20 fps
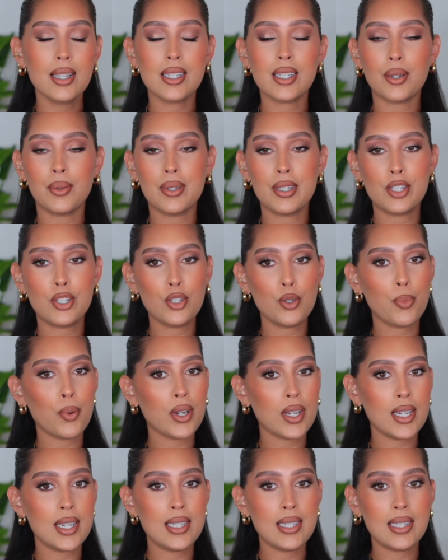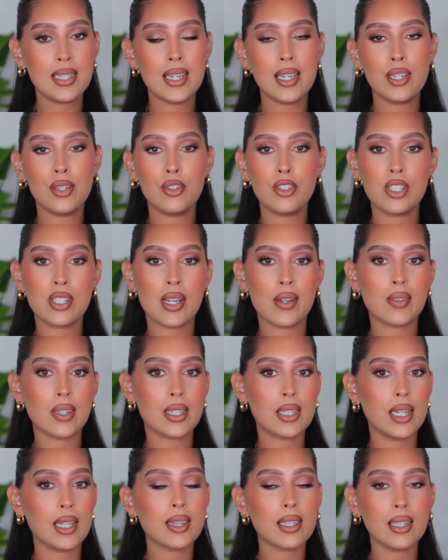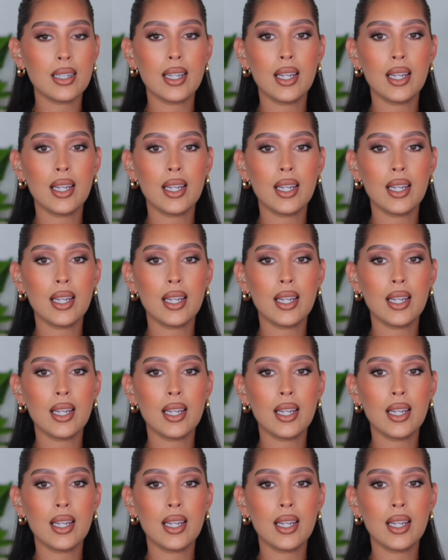so it's super easy. You just have to click the